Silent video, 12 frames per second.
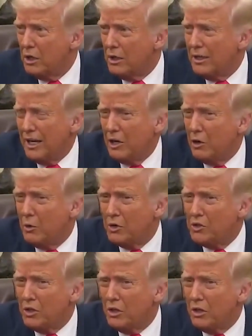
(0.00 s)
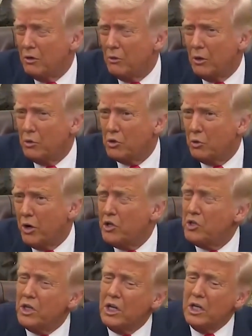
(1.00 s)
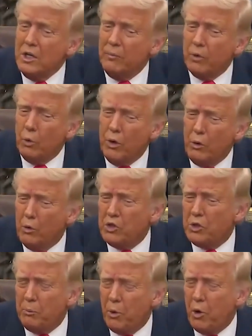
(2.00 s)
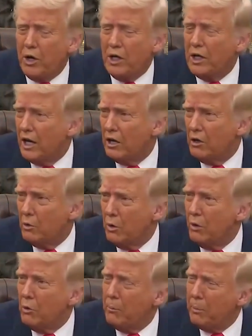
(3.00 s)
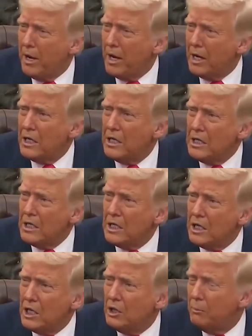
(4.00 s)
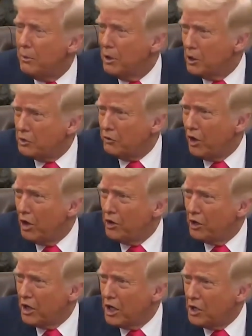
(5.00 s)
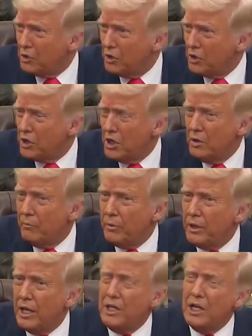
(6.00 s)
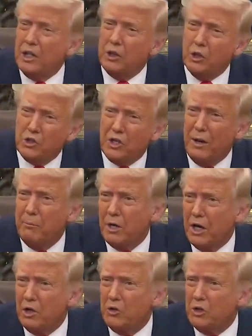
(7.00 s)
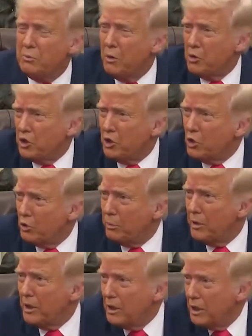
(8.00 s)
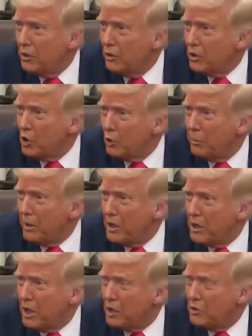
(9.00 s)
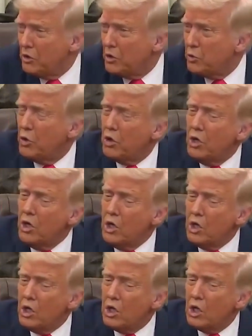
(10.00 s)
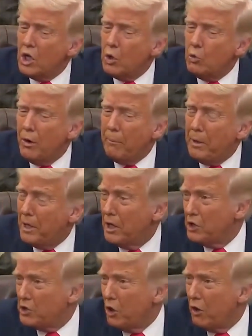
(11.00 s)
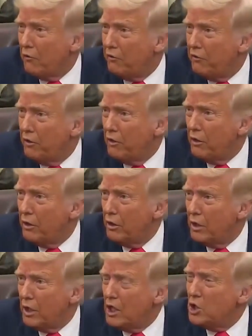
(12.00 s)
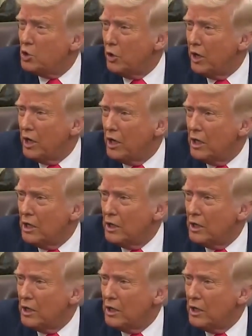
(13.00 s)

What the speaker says: NATO it was crazy. We were supporting NATO. We were paying the bills for other countries. And yet those same countries, mostly European, the European countries were ripping us off in trade.